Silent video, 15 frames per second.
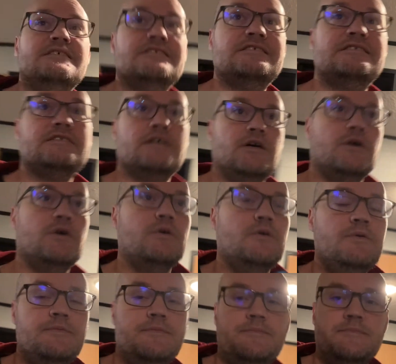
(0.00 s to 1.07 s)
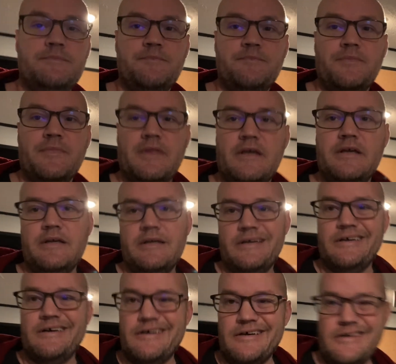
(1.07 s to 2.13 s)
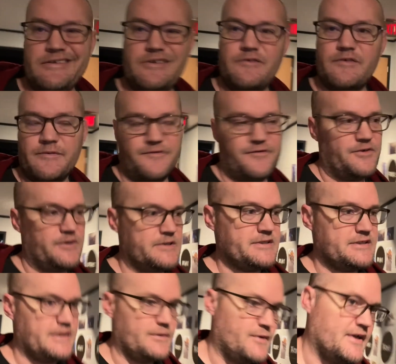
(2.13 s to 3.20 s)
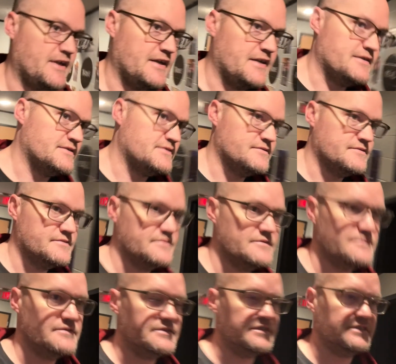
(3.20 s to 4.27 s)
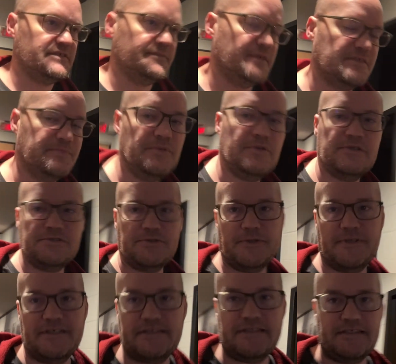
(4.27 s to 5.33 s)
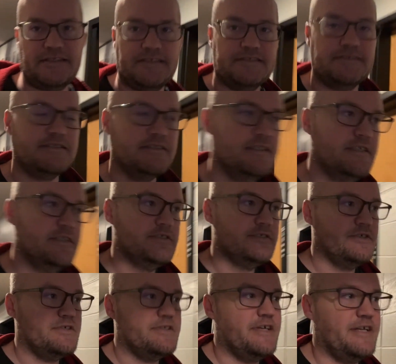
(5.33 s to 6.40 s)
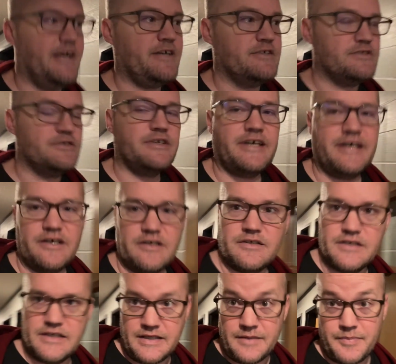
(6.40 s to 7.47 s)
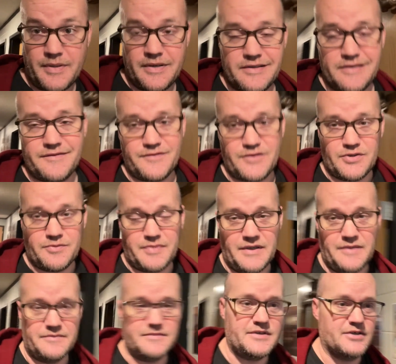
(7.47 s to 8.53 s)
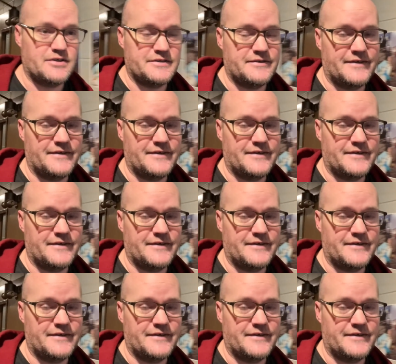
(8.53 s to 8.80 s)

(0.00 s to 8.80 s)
So on November 1st, they went in, did some exploratory things, took that out, took out a part of your bone called the